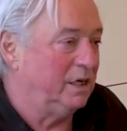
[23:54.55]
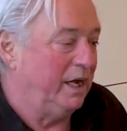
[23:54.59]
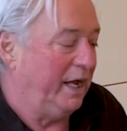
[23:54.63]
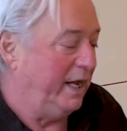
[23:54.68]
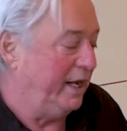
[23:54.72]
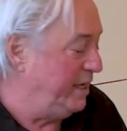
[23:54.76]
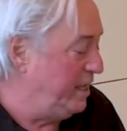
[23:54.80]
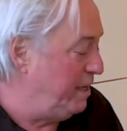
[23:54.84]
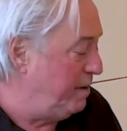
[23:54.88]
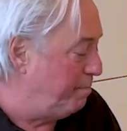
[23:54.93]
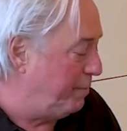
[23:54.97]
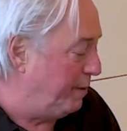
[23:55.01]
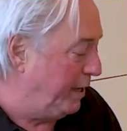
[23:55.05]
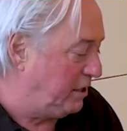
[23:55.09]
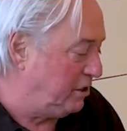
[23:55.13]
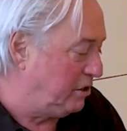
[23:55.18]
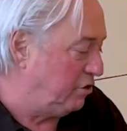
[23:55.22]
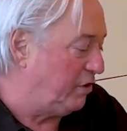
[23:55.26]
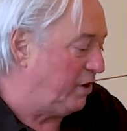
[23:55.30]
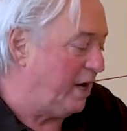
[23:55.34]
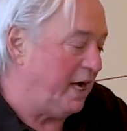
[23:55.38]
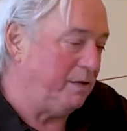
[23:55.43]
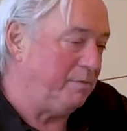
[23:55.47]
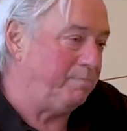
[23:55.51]
and he picked the
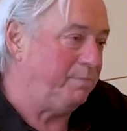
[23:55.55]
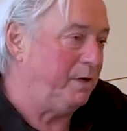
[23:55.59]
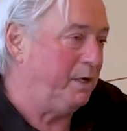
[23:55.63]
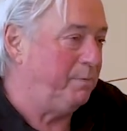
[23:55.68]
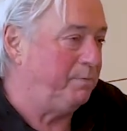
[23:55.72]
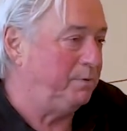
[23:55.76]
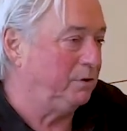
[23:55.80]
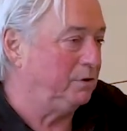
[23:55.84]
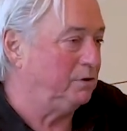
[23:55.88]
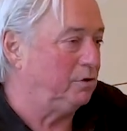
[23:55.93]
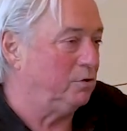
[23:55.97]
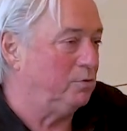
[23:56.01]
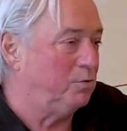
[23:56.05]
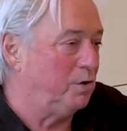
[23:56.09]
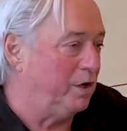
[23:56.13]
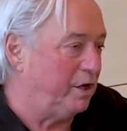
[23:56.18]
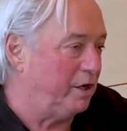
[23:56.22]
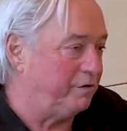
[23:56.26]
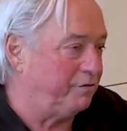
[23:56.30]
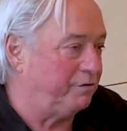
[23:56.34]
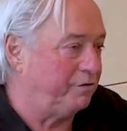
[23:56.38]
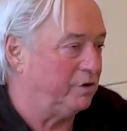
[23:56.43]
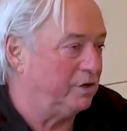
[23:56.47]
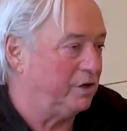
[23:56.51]
right people to
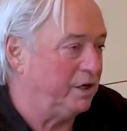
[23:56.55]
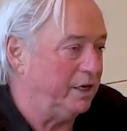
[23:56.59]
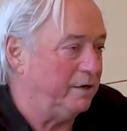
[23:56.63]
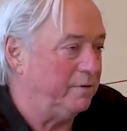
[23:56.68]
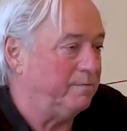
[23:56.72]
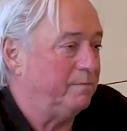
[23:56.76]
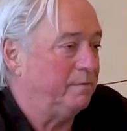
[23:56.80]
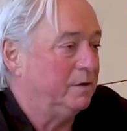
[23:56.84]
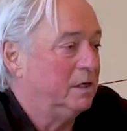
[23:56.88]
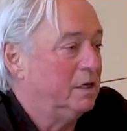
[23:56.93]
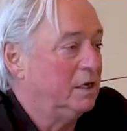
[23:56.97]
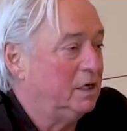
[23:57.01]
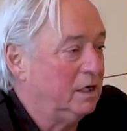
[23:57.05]
work for him.